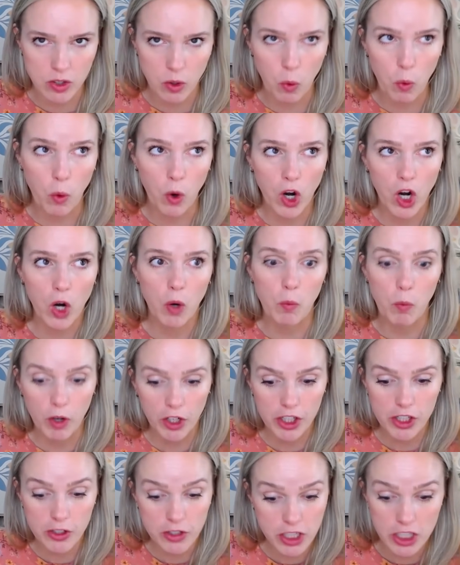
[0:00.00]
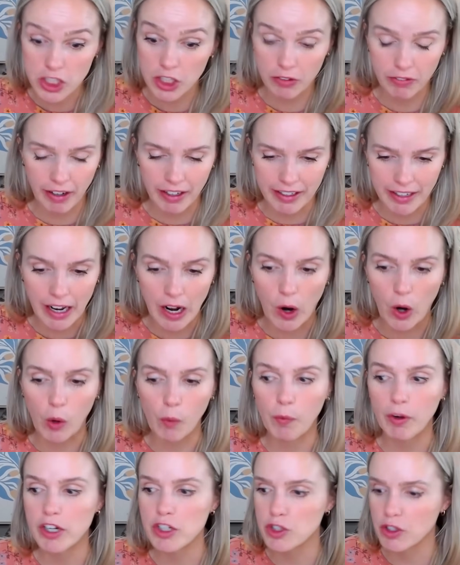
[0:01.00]
Or what are you teaching right now? Or
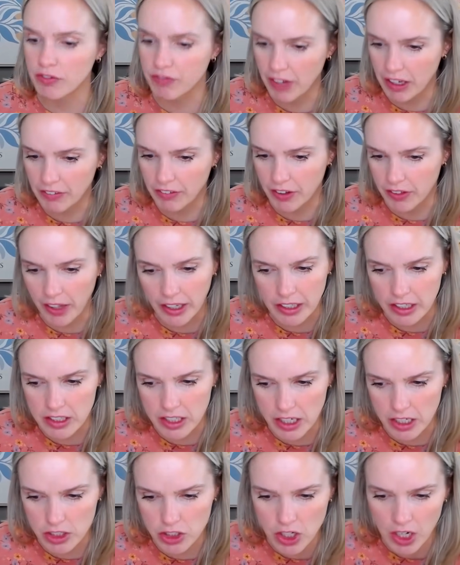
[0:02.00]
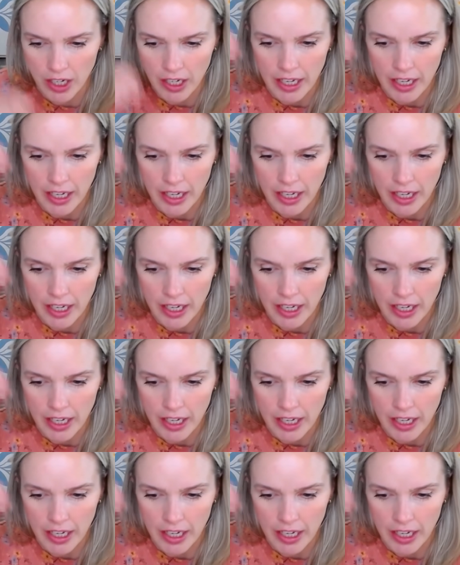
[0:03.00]
what is your favorite thing to teach?